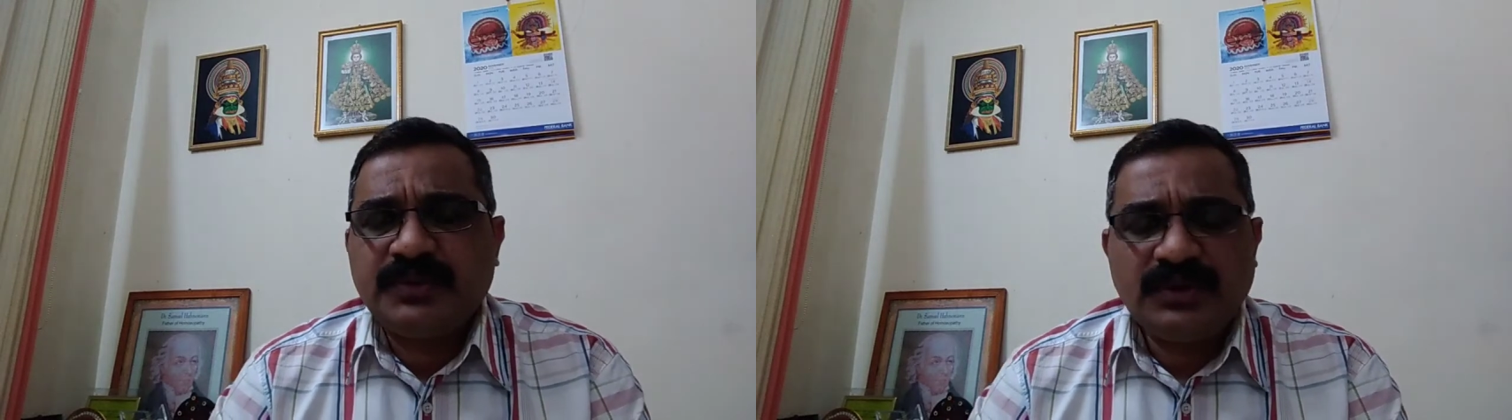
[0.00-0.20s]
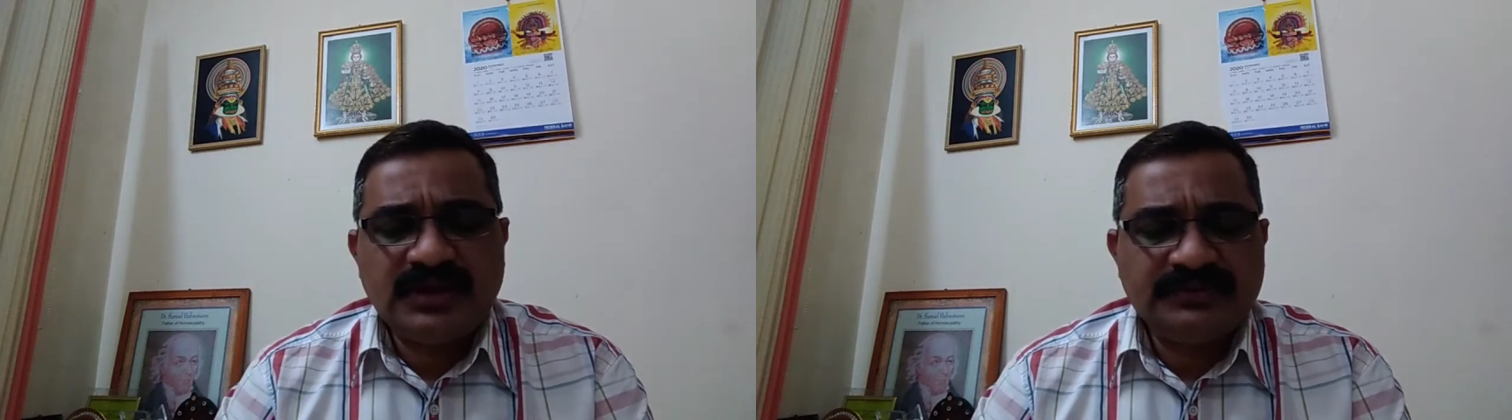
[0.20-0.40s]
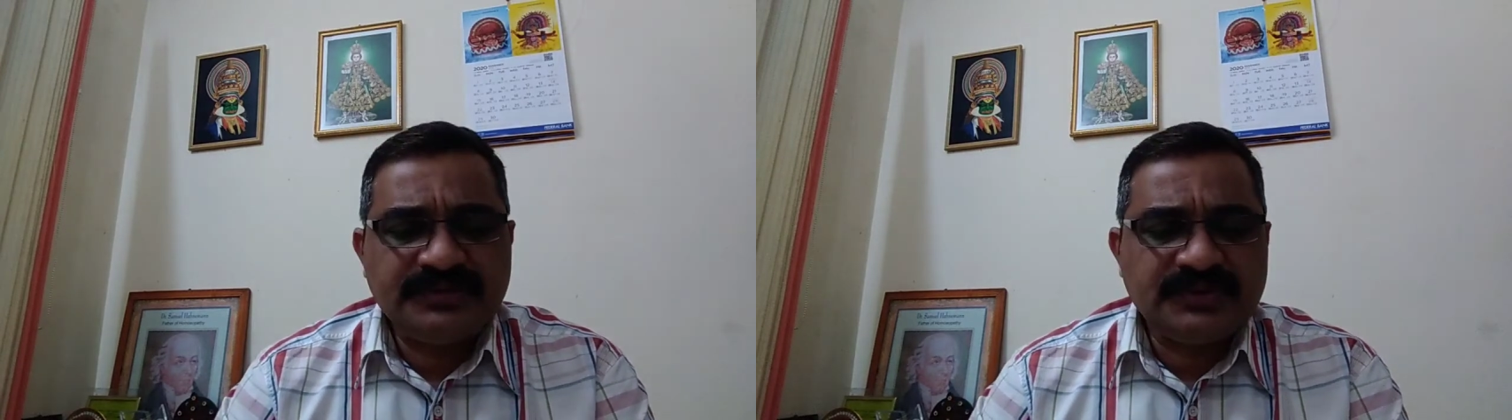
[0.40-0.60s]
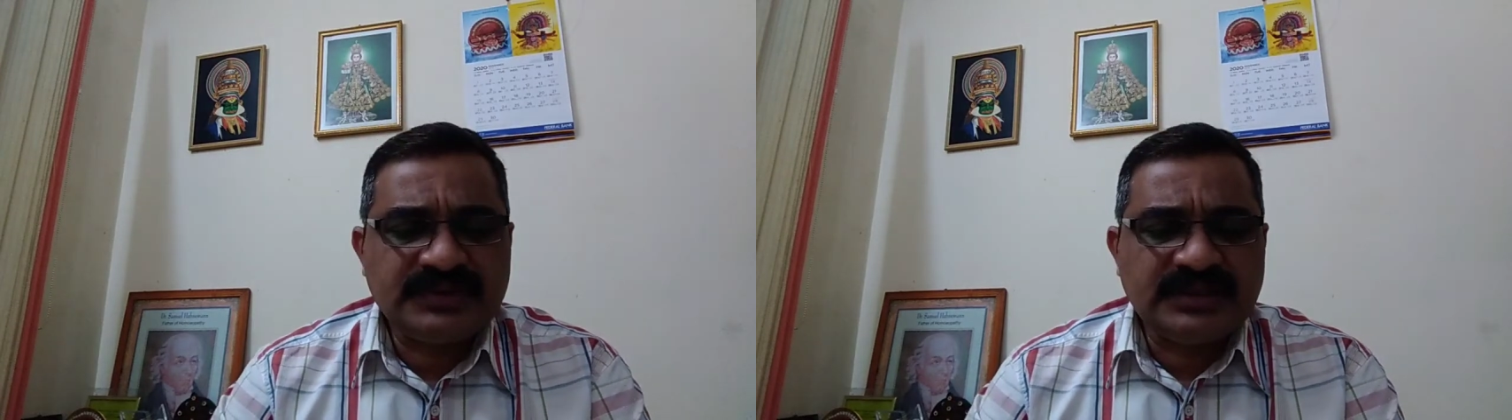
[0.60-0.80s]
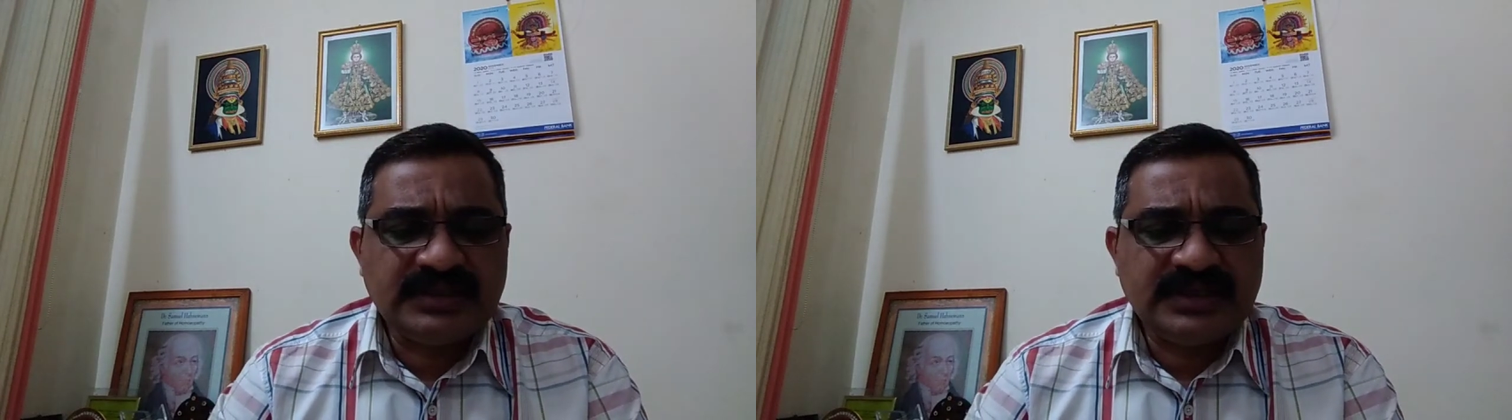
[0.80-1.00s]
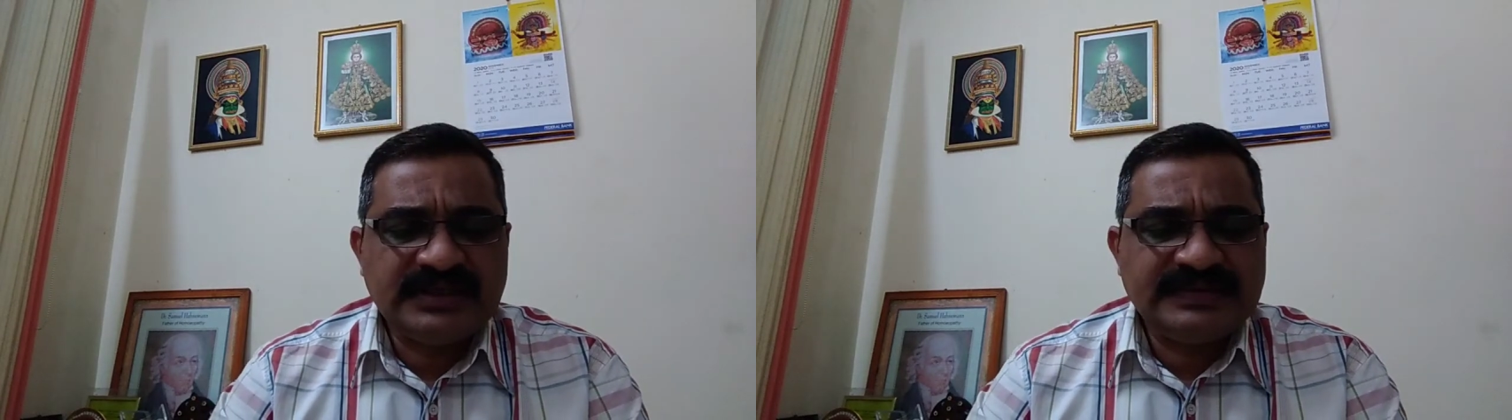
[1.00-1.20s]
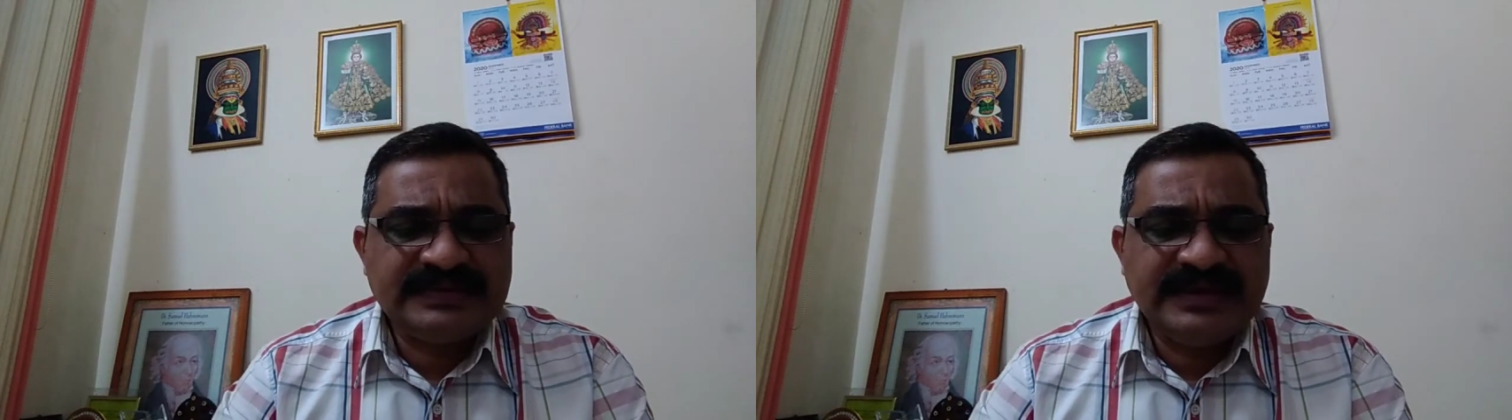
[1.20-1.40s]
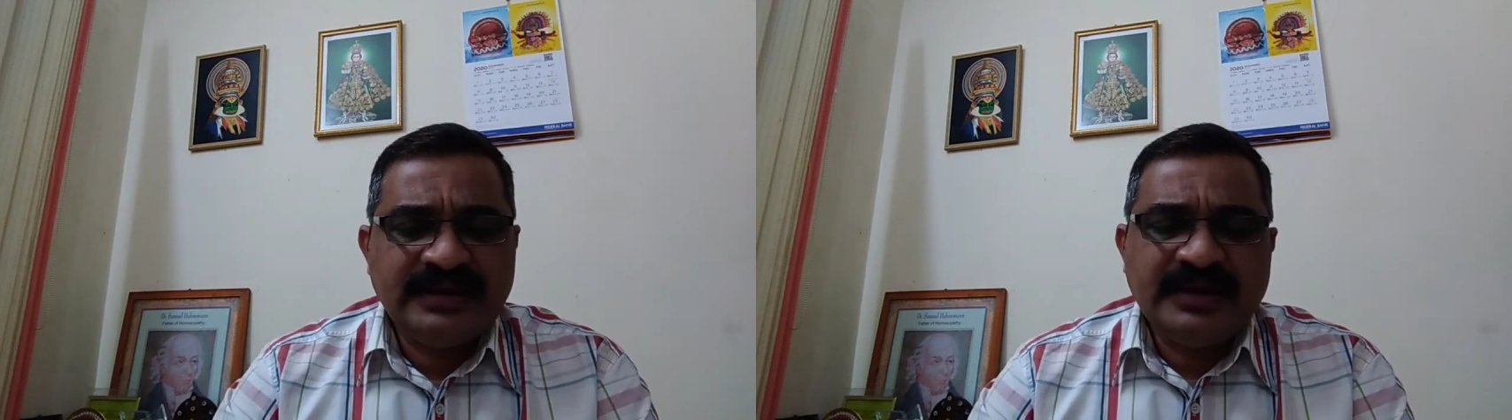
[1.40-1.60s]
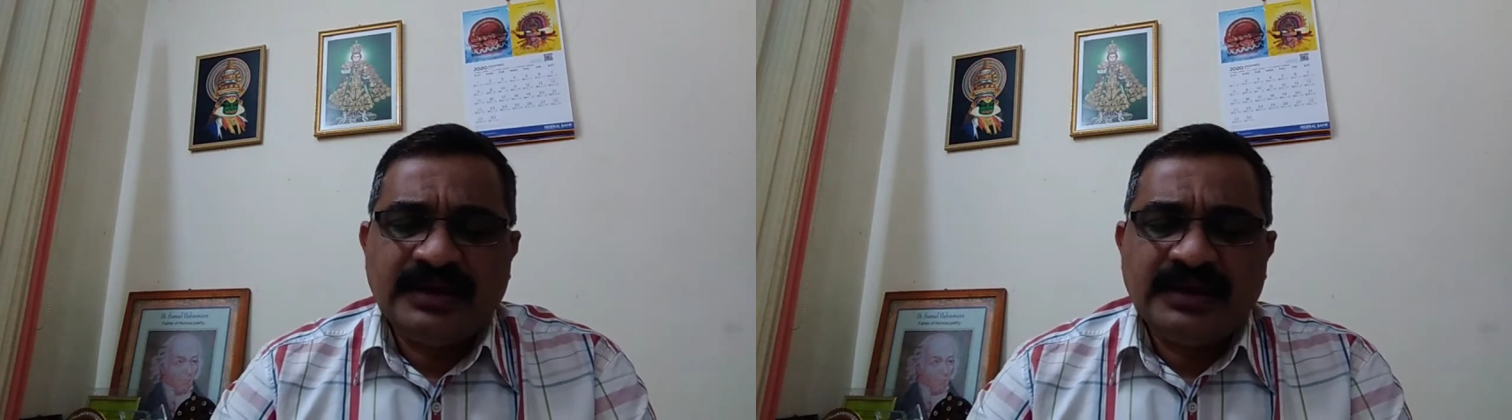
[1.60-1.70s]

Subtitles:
Purulent effusion, that is,